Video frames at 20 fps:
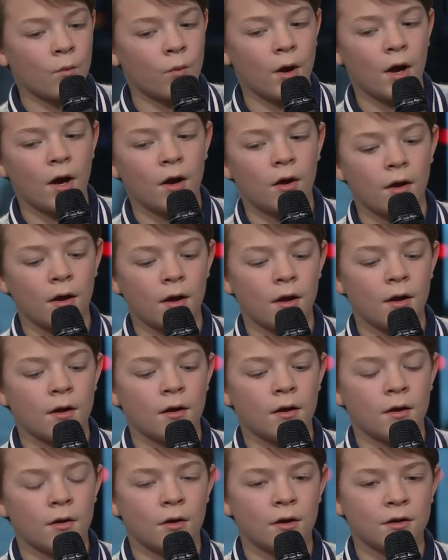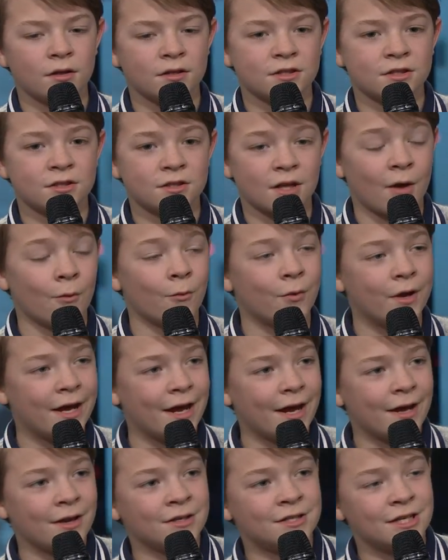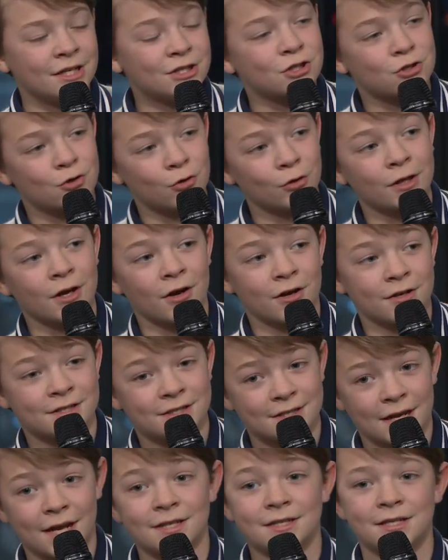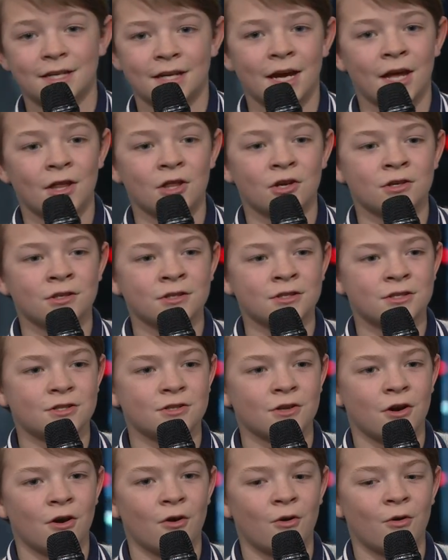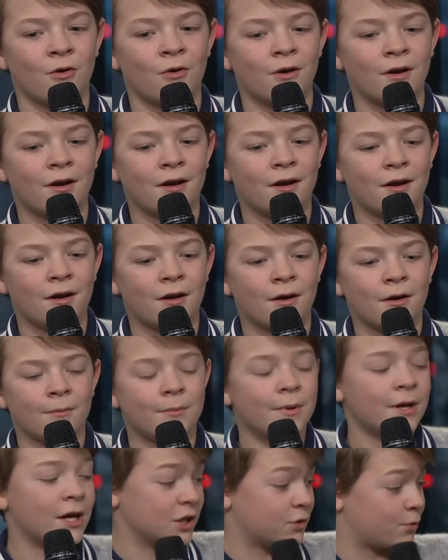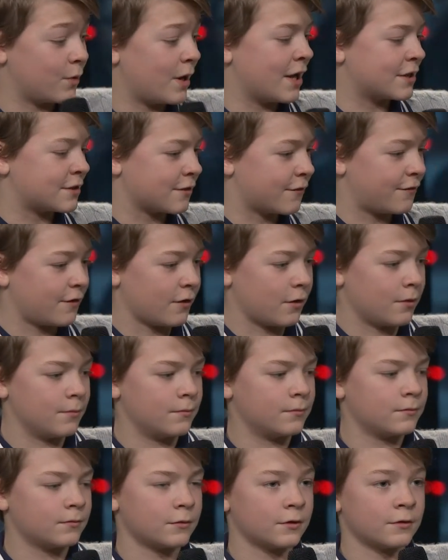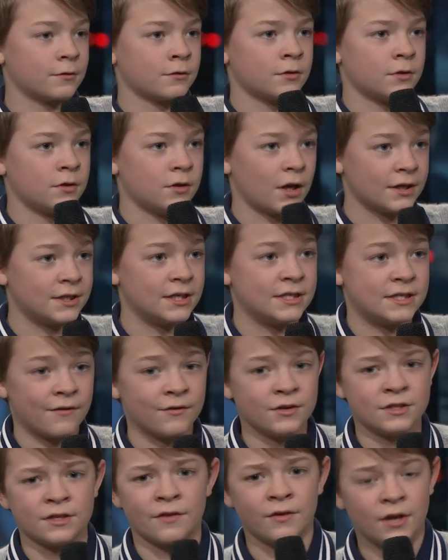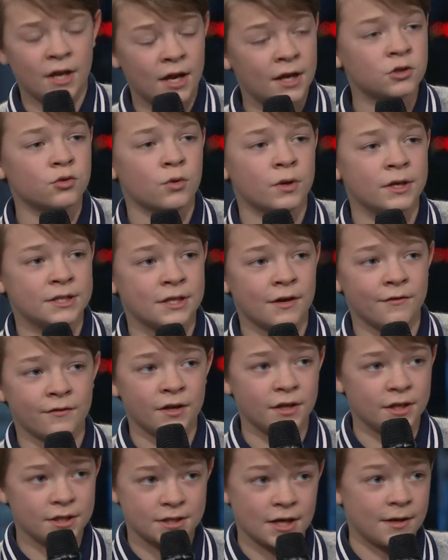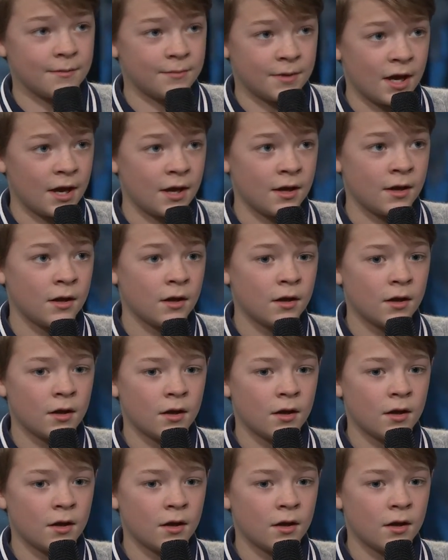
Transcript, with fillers: Well, we did schooling on set together, so because we had to film 1977 and 27 in the same day,